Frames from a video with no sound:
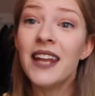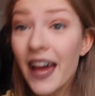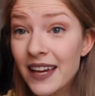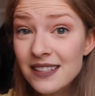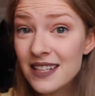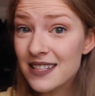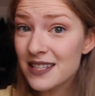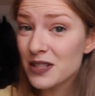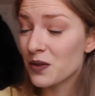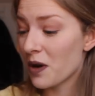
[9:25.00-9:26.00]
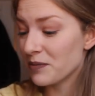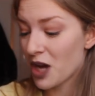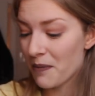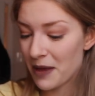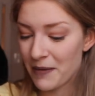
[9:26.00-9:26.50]
Next is a scrub
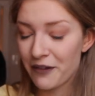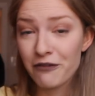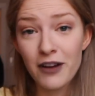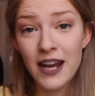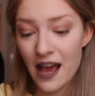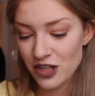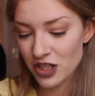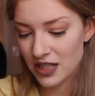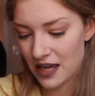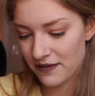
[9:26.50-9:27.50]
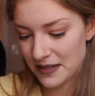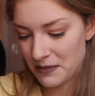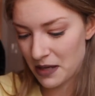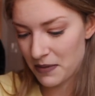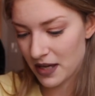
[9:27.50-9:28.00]
top that my friend actually gave to
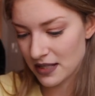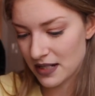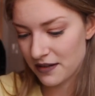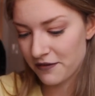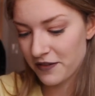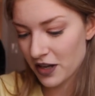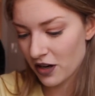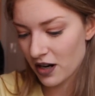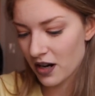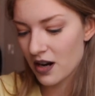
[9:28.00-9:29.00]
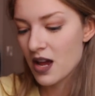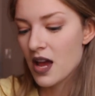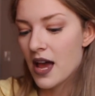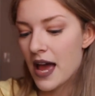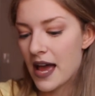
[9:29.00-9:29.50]
me because it didn't fit her,
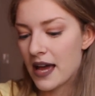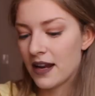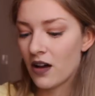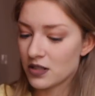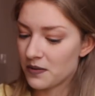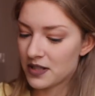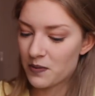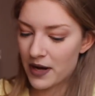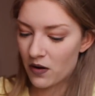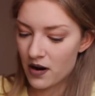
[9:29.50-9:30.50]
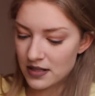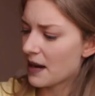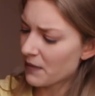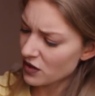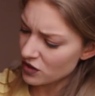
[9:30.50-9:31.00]
and also it's White Cross.
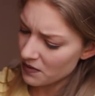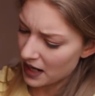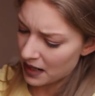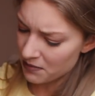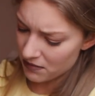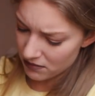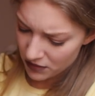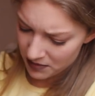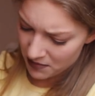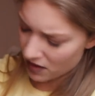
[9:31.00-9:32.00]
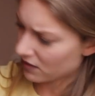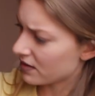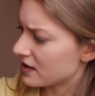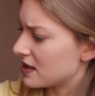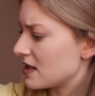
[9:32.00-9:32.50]
I'm not sure what model
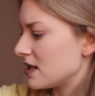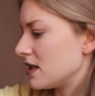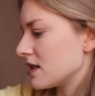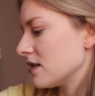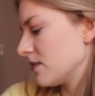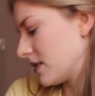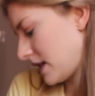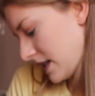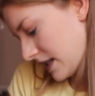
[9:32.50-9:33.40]
this is, it doesn't really